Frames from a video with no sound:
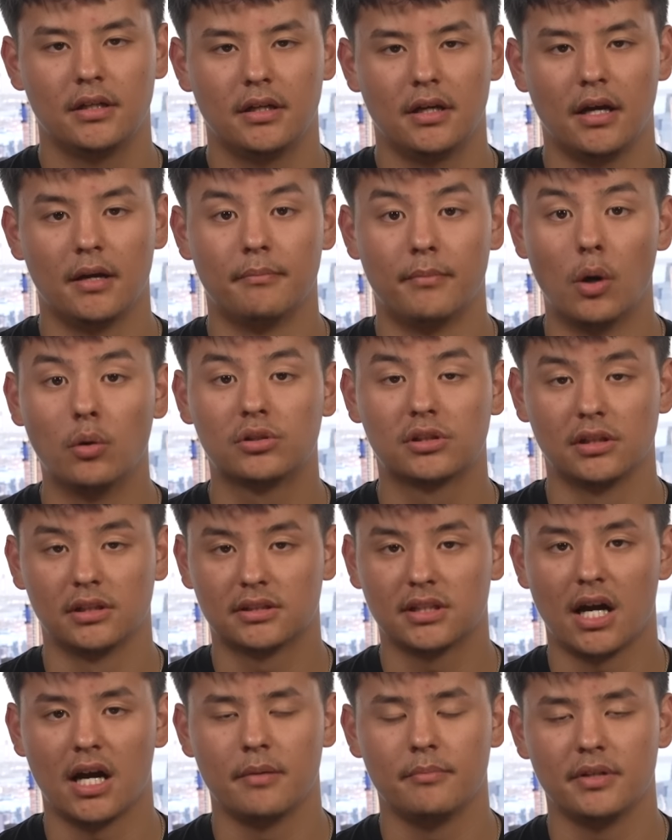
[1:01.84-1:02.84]
and most of the
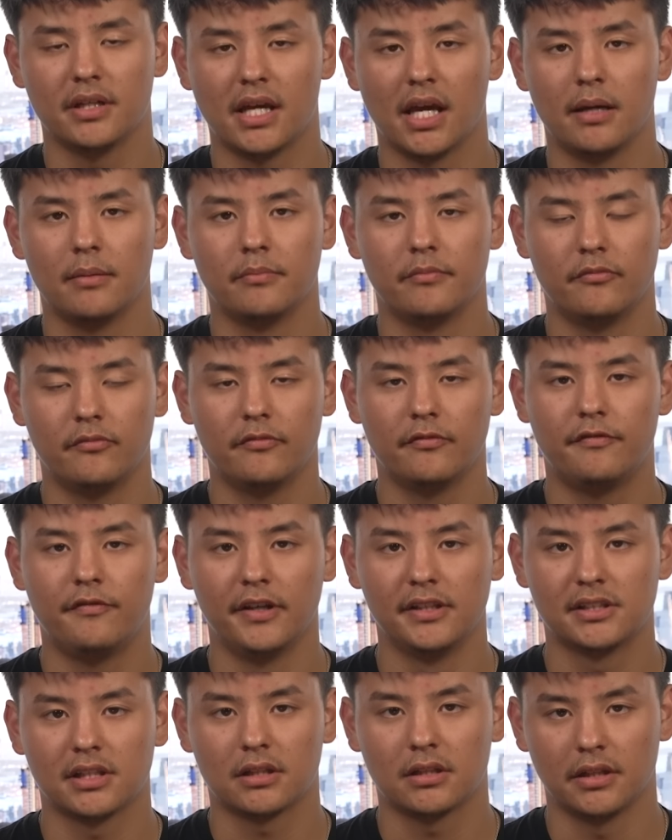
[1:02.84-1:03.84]
time, became
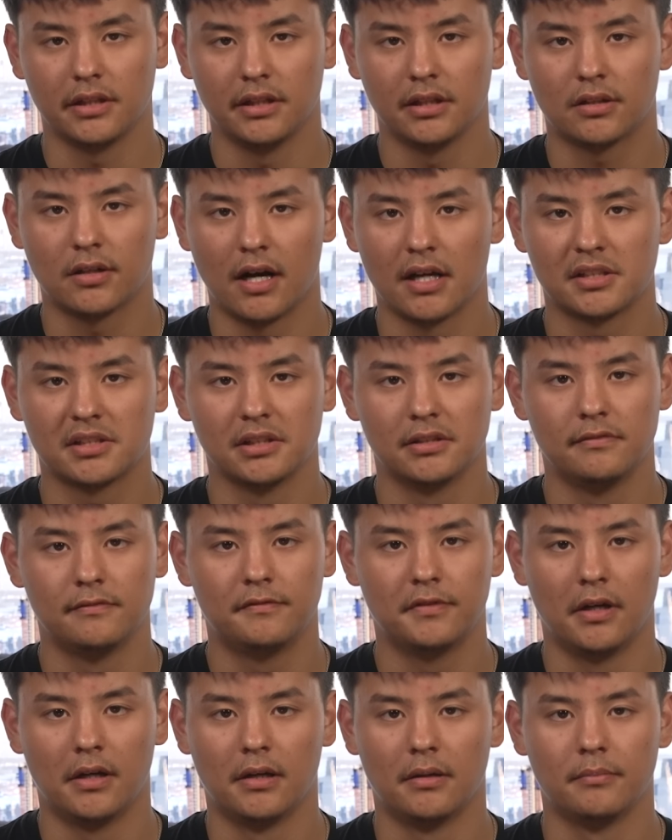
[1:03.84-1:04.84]
physically
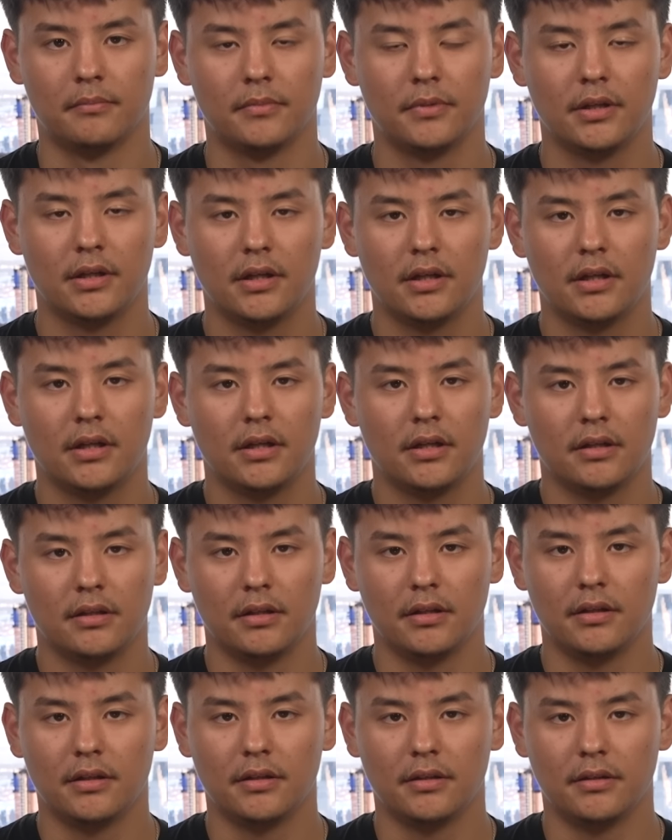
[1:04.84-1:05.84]
aggressive. Um,
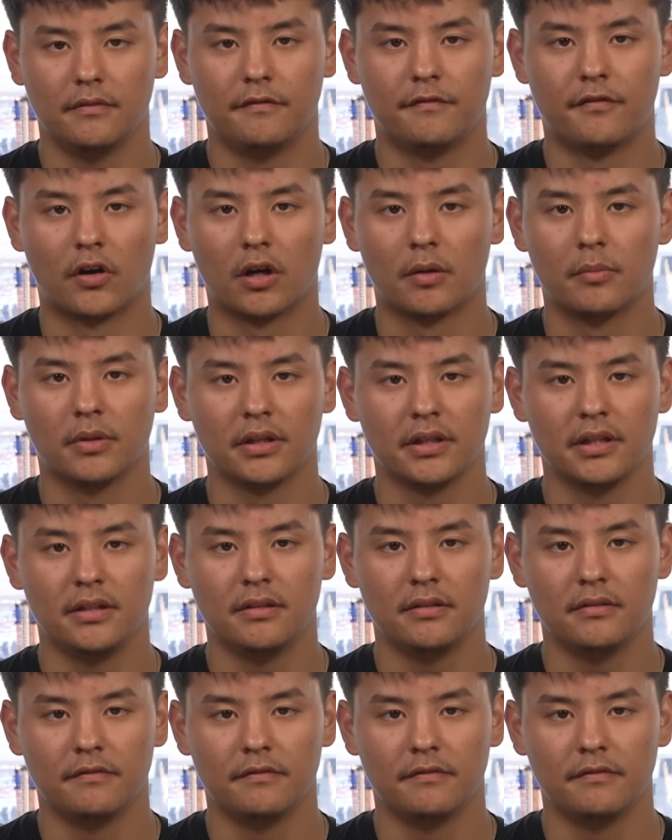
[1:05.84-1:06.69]
verbally